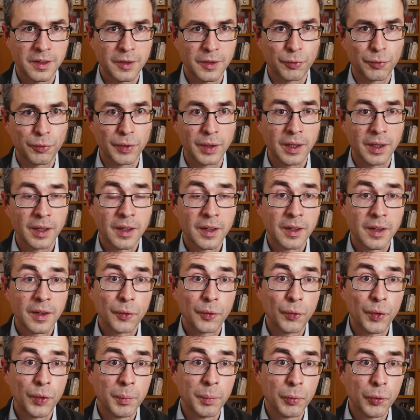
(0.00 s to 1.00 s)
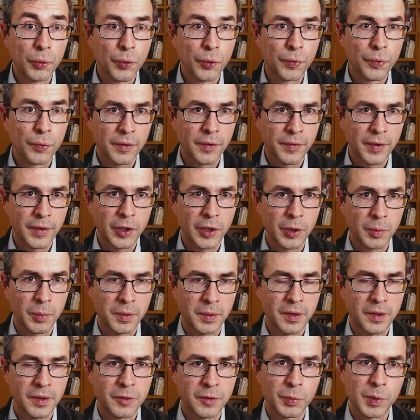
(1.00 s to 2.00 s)
If we remove a
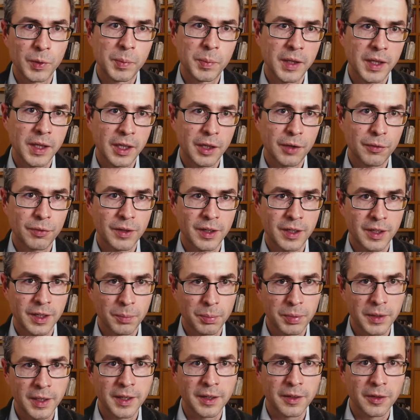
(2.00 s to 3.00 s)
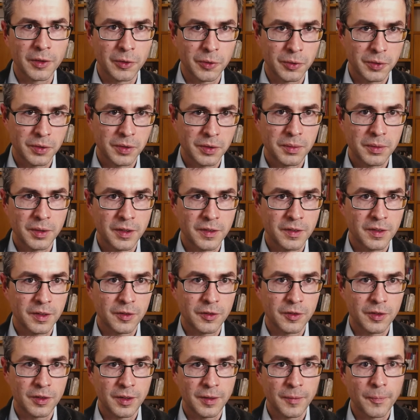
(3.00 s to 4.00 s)
variable, it will behave like a blank node,
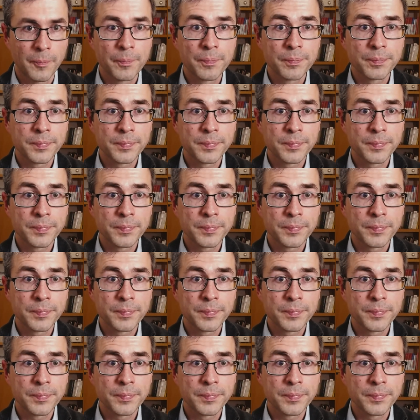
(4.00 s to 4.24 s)
essentially.